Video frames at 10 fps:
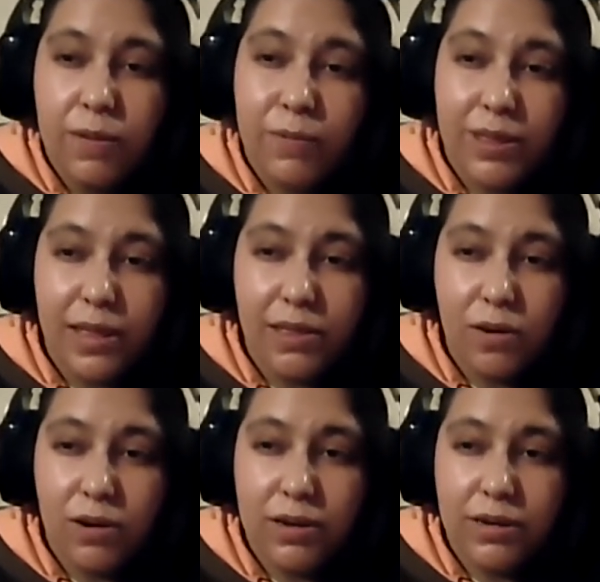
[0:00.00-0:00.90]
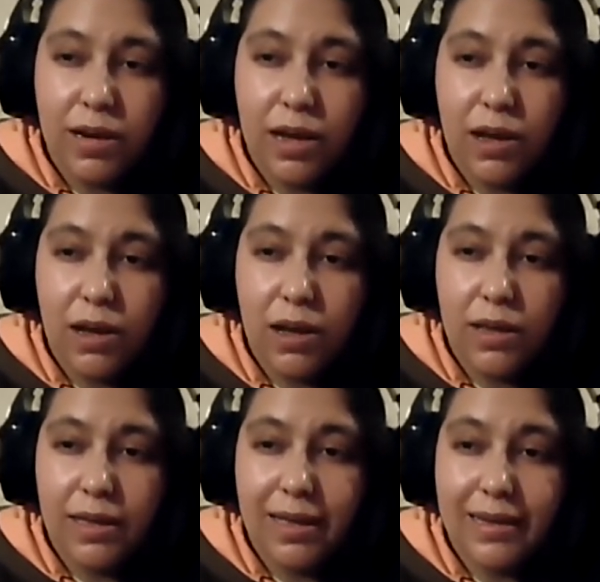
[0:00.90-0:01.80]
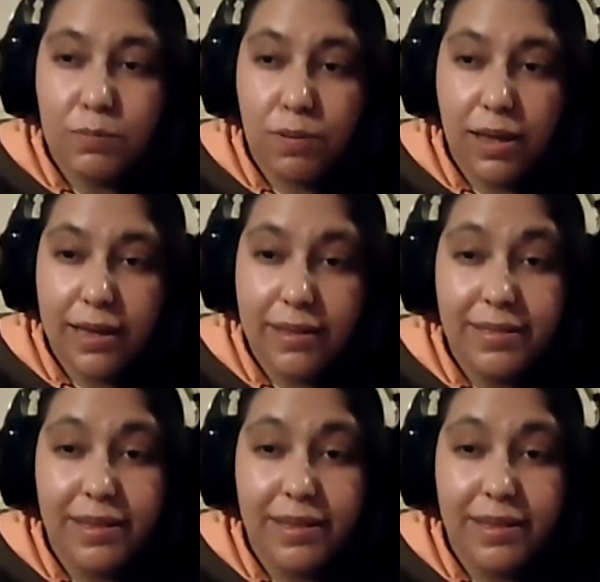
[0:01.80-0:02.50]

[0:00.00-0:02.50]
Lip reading: With that knowledge, I explain